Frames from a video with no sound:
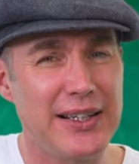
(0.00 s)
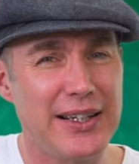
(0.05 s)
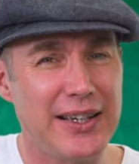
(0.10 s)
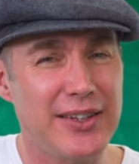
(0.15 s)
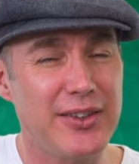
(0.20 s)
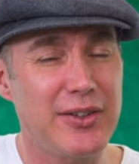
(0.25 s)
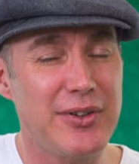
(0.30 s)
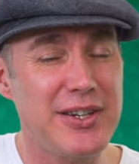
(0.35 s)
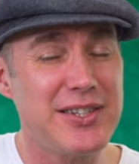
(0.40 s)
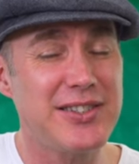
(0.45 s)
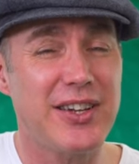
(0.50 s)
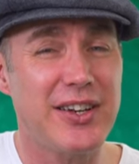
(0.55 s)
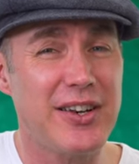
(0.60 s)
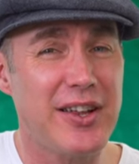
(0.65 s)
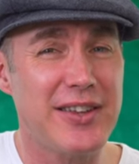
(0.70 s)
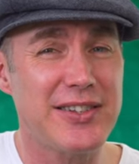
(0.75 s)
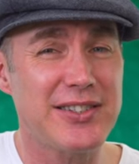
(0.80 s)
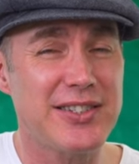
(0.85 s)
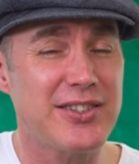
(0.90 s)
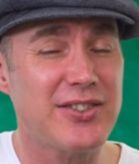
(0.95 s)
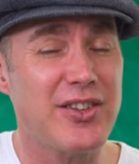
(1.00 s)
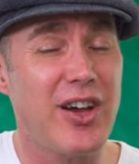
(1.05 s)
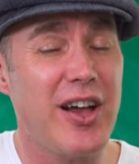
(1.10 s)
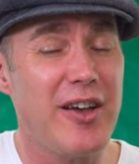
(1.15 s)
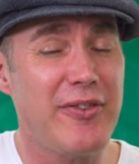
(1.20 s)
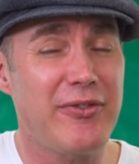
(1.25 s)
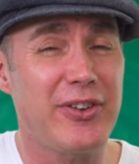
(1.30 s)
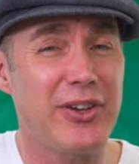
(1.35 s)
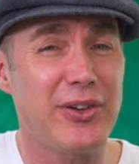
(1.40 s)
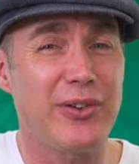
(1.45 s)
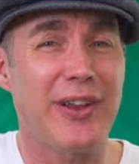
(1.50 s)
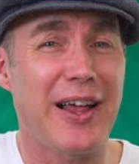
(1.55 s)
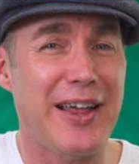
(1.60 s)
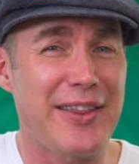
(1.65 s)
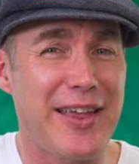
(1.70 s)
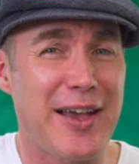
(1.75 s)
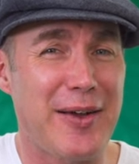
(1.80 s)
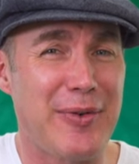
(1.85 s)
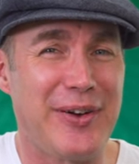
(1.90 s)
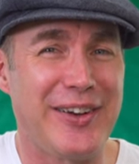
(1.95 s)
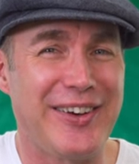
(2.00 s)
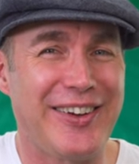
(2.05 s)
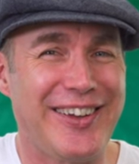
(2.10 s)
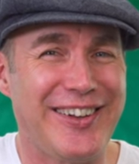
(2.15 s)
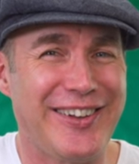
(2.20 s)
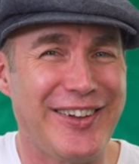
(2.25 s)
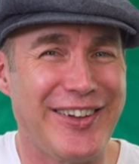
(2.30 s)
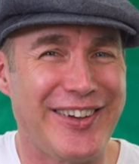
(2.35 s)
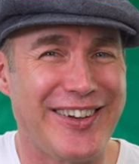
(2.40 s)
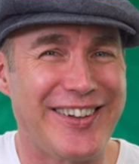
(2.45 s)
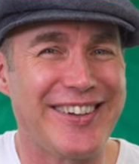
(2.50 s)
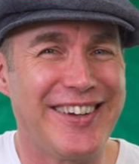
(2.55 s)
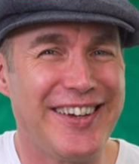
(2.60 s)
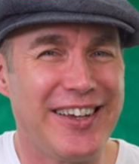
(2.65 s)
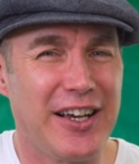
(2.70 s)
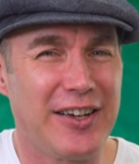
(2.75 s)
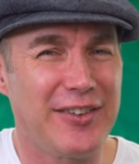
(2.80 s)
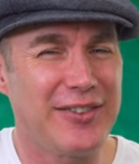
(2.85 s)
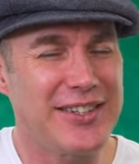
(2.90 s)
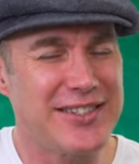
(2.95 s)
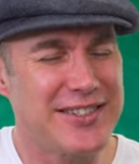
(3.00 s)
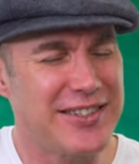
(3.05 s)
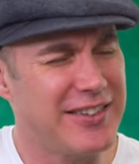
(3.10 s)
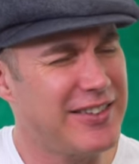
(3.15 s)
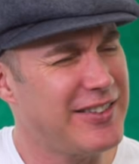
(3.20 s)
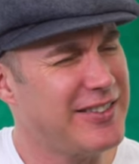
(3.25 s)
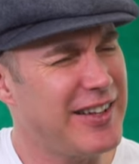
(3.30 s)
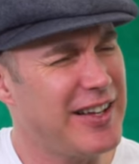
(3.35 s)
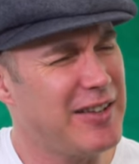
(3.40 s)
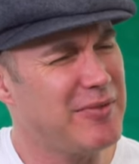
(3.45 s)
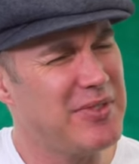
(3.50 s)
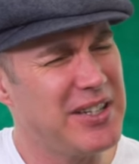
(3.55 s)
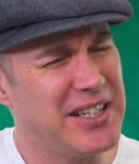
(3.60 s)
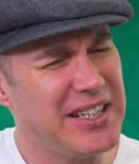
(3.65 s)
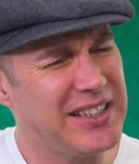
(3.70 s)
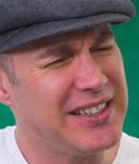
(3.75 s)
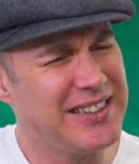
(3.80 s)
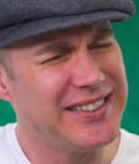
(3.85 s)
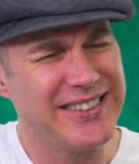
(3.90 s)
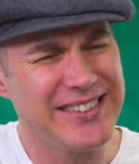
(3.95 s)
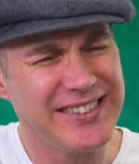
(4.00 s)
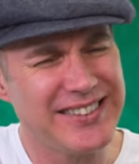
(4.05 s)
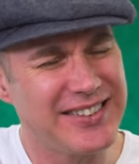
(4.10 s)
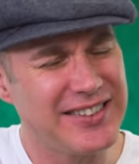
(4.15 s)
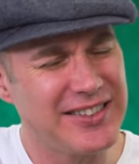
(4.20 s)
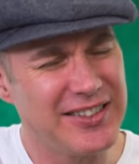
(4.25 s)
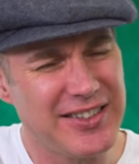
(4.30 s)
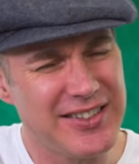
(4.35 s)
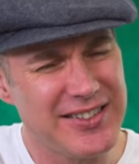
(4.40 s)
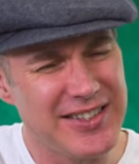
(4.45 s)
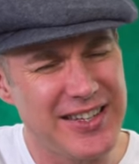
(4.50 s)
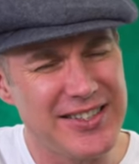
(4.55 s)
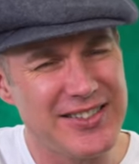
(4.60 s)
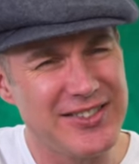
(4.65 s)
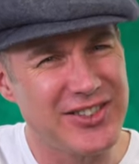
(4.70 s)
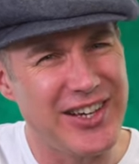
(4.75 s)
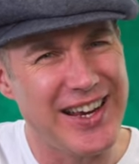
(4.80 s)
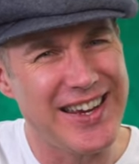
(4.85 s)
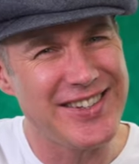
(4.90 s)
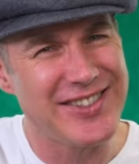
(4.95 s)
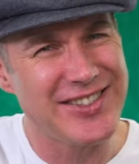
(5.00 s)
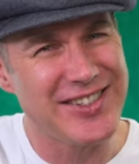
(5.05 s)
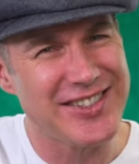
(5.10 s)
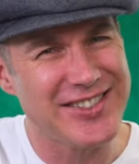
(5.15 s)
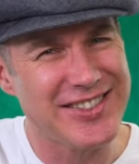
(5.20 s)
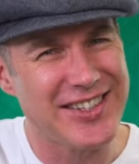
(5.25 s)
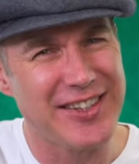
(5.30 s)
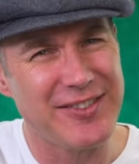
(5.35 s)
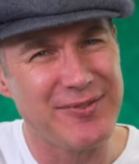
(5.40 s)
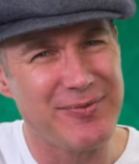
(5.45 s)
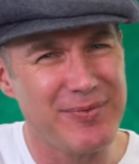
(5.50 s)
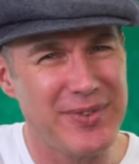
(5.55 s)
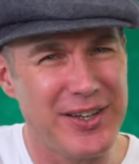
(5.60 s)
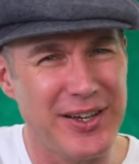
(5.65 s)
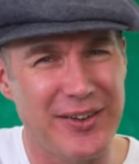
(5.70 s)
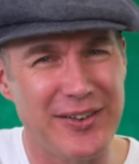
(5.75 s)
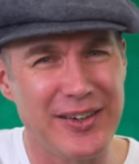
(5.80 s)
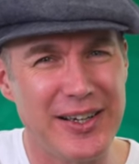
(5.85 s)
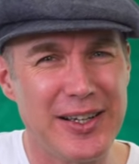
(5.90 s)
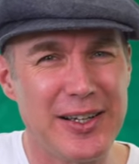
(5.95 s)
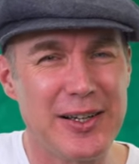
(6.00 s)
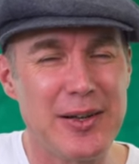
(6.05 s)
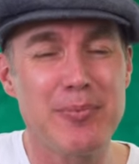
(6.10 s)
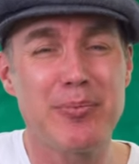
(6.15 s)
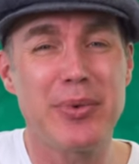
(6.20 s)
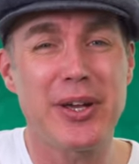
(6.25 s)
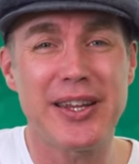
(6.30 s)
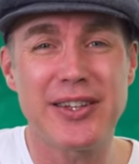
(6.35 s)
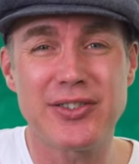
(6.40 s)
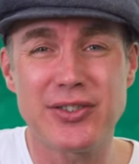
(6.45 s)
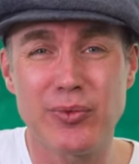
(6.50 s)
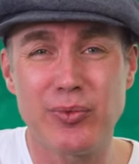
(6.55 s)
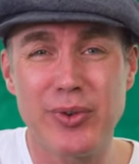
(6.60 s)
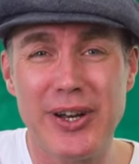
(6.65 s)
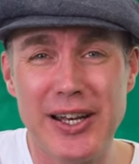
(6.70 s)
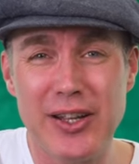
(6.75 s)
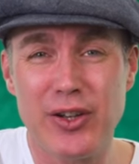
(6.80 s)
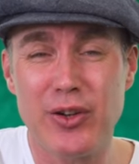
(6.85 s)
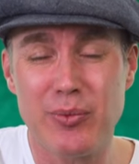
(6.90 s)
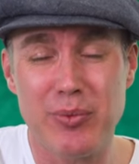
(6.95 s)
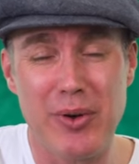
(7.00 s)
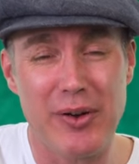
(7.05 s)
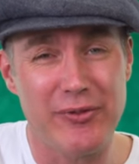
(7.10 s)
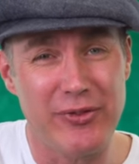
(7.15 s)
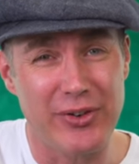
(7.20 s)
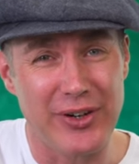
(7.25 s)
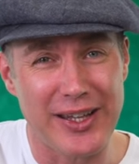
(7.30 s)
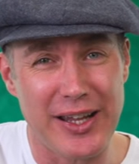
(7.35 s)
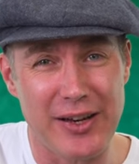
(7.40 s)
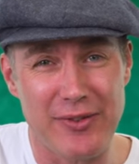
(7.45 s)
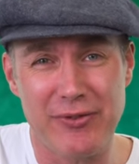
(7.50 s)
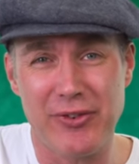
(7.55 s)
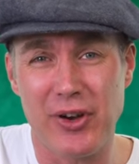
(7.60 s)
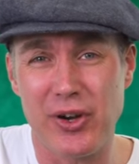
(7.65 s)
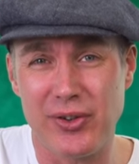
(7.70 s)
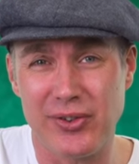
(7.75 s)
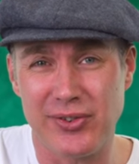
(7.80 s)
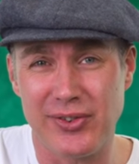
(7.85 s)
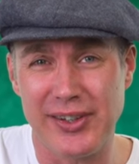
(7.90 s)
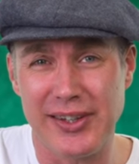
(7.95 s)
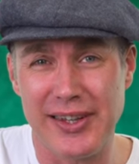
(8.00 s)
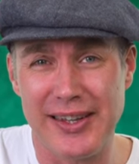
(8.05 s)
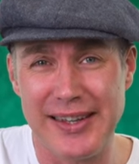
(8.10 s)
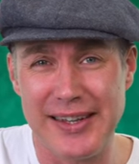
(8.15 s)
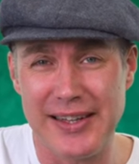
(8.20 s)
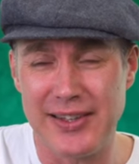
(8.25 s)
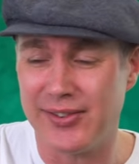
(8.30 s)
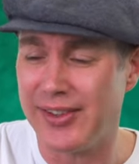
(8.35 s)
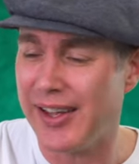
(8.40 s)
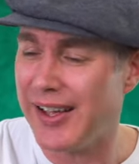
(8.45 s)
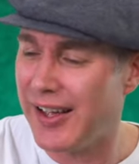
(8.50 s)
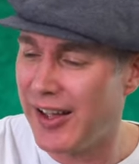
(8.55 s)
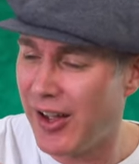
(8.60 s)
And the reason I know that is because I feel like that when I learn it. I'm listening, it's like, well, because there's changes, and you know, but it's a really good one for again focusing your ears.